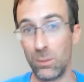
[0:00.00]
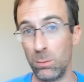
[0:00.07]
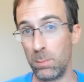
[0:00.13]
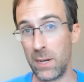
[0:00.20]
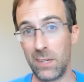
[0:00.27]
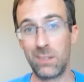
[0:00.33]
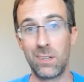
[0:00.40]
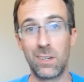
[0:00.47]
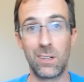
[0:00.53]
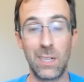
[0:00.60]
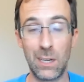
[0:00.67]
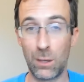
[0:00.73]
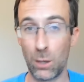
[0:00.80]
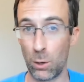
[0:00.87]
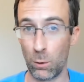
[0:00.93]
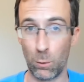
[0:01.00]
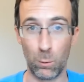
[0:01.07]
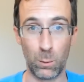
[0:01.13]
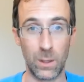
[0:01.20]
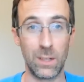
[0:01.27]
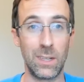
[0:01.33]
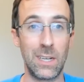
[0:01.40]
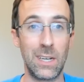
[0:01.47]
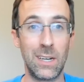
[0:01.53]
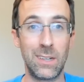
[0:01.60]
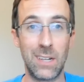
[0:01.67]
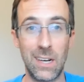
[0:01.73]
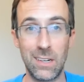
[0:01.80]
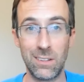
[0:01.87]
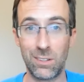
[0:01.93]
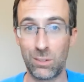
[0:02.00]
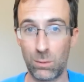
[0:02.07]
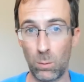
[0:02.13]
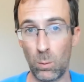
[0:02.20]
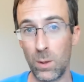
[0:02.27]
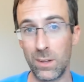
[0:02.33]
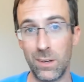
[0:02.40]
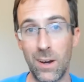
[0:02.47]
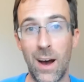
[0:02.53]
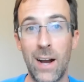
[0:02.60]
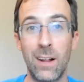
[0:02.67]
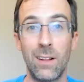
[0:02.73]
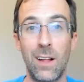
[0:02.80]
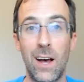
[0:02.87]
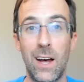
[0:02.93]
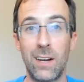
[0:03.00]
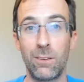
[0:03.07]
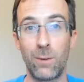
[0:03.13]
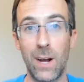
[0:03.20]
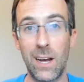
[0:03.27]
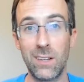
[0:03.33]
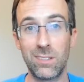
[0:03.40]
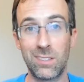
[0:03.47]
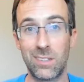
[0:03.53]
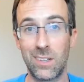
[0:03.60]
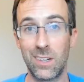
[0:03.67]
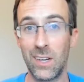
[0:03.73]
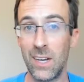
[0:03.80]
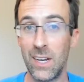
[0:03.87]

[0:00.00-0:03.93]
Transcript: You basically go really intense with not a lot of rest,